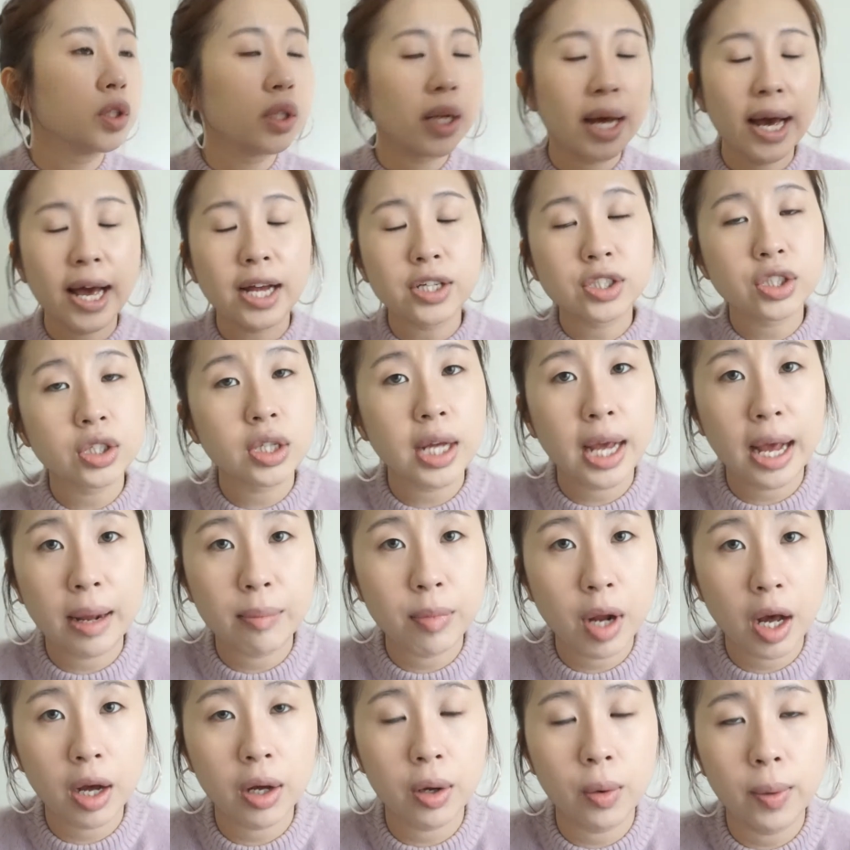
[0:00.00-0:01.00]
Today, actually, I'm
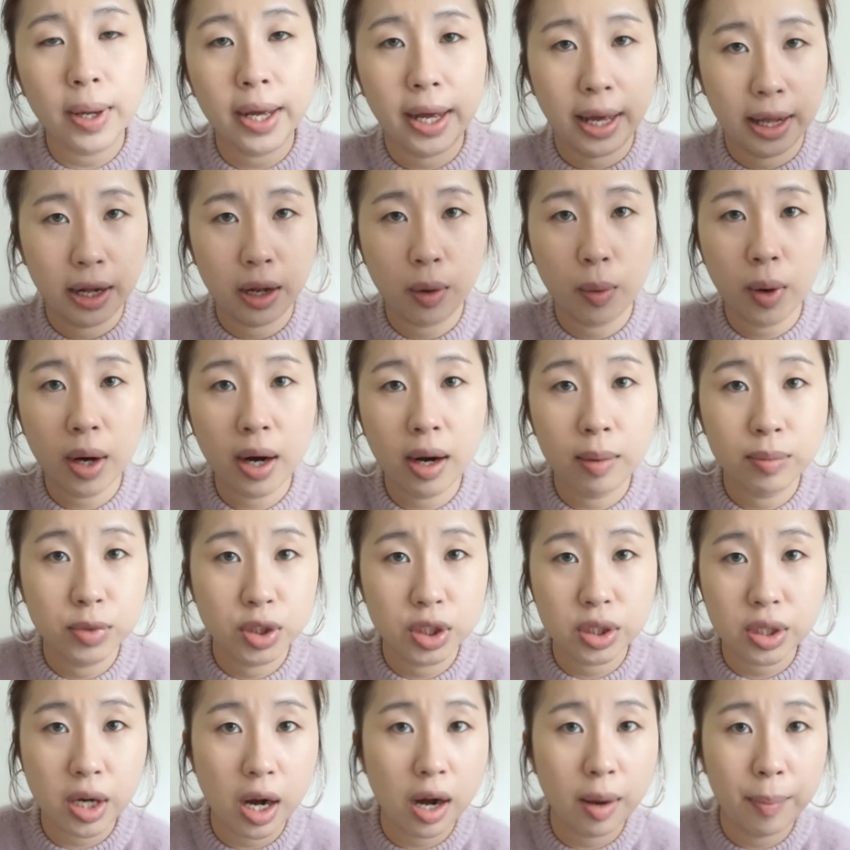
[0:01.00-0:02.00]
not going anywhere. I'm
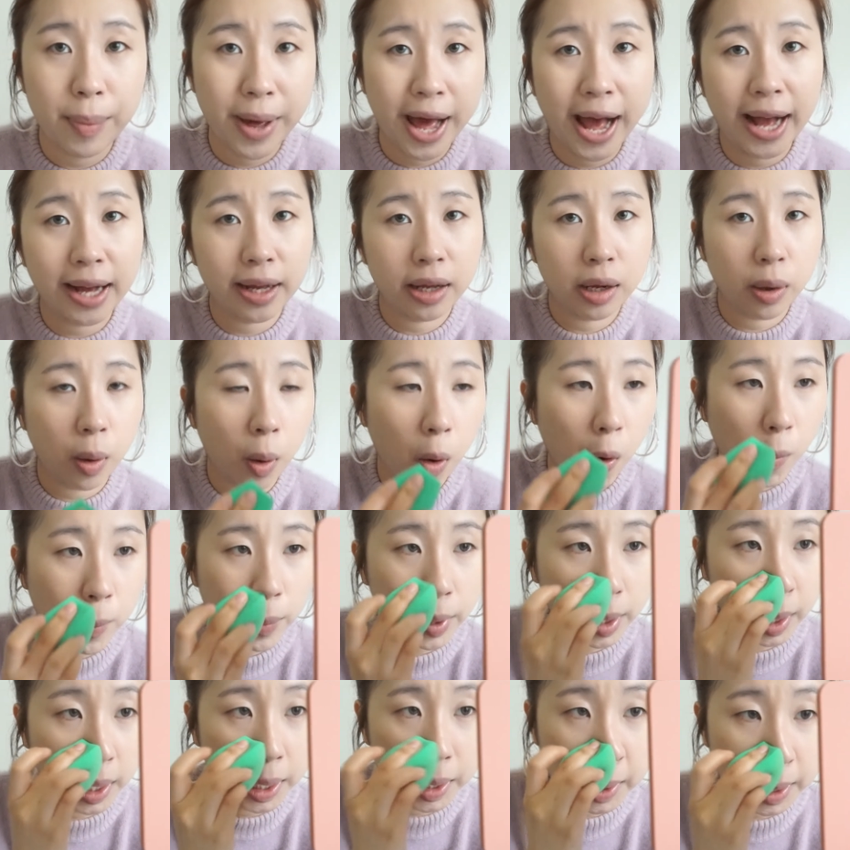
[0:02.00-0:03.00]
just gonna pack at home
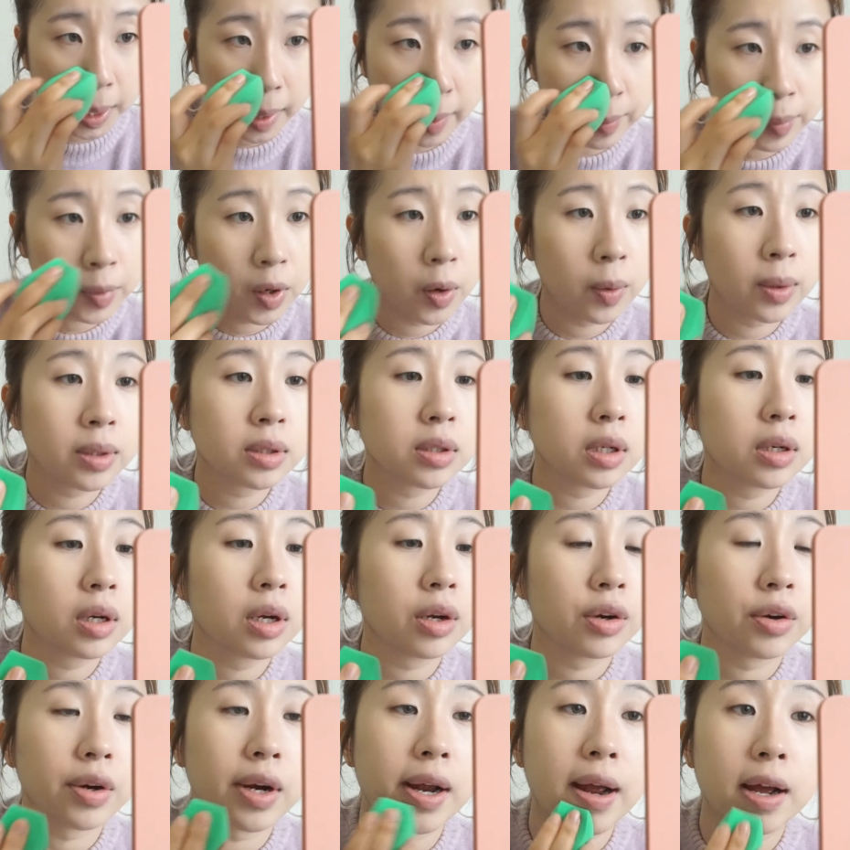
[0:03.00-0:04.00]
because I'm going to
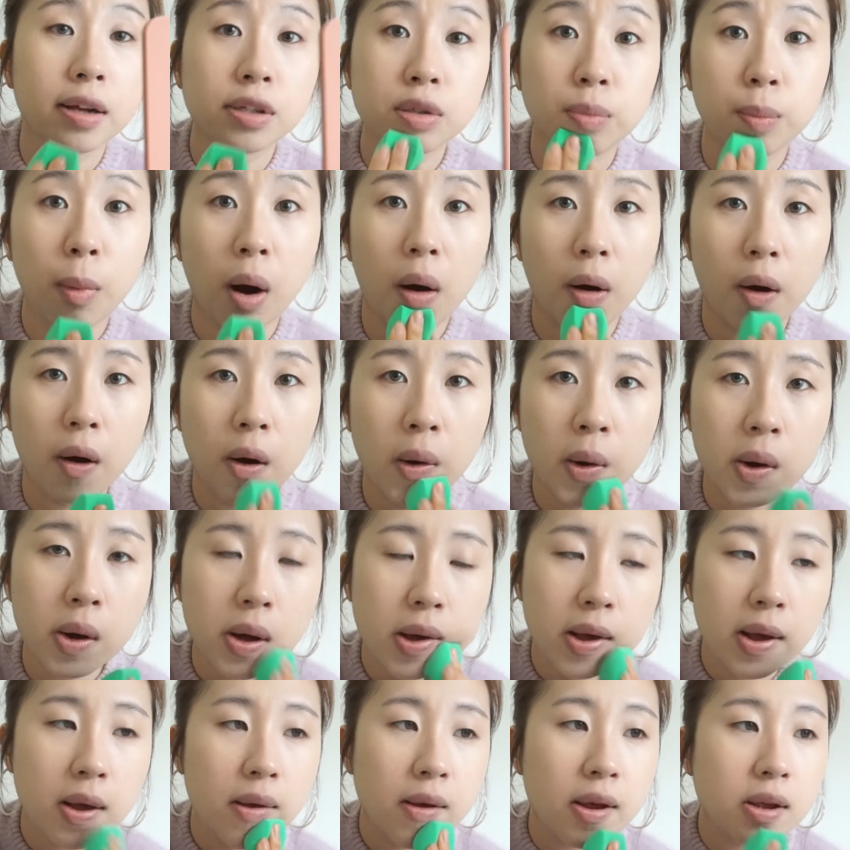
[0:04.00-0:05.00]
Korea tomorrow,
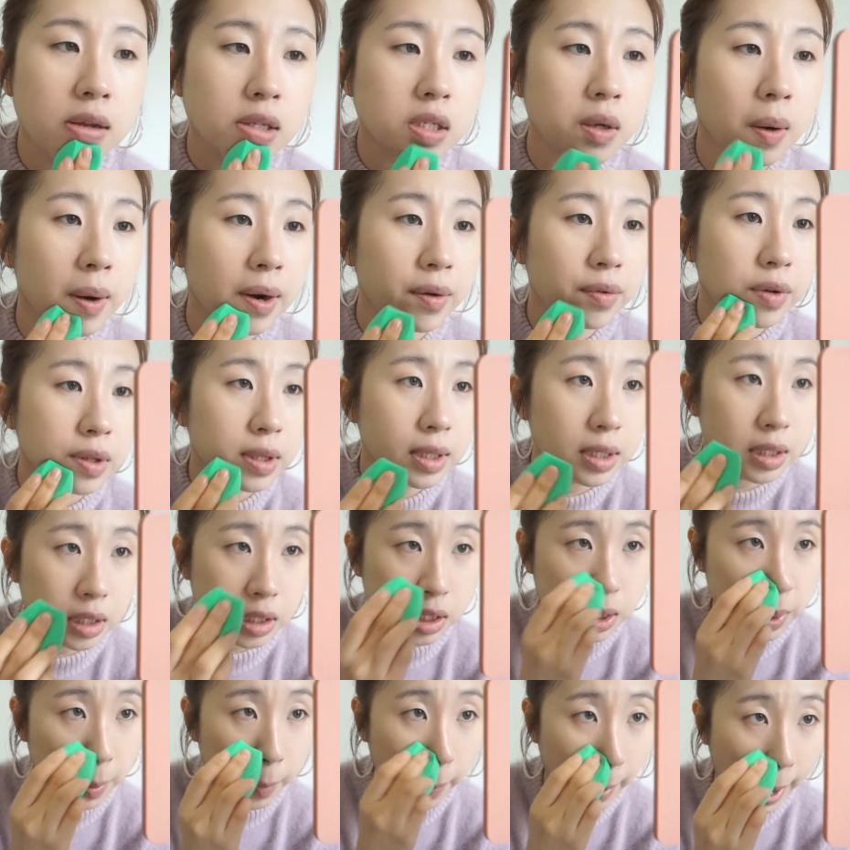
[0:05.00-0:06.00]
so I really
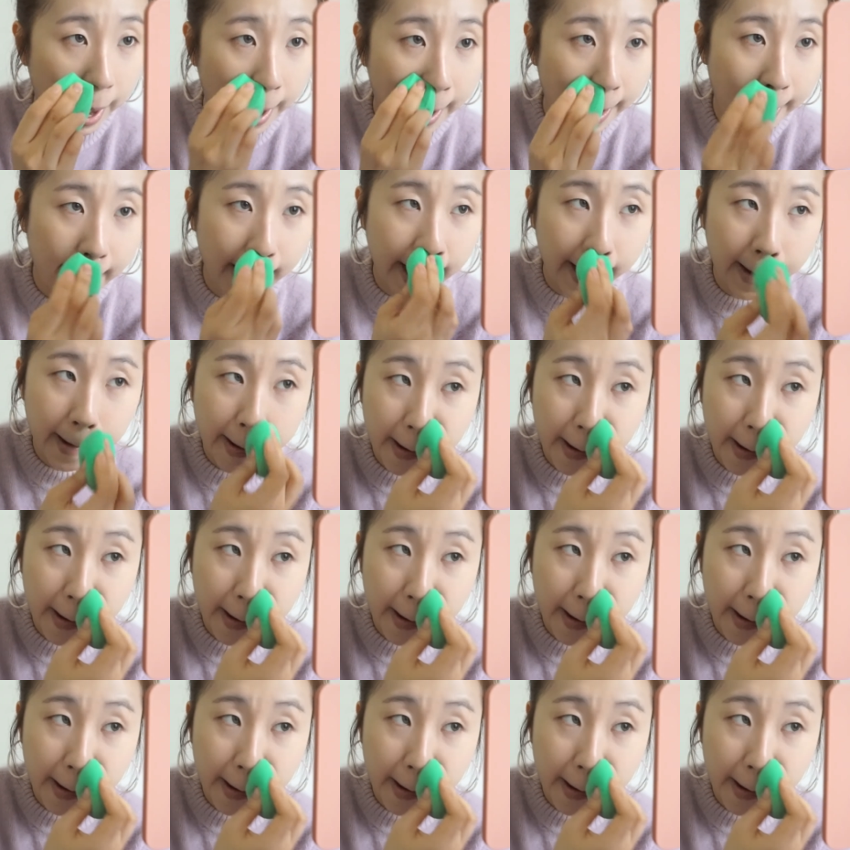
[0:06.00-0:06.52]
need to pack.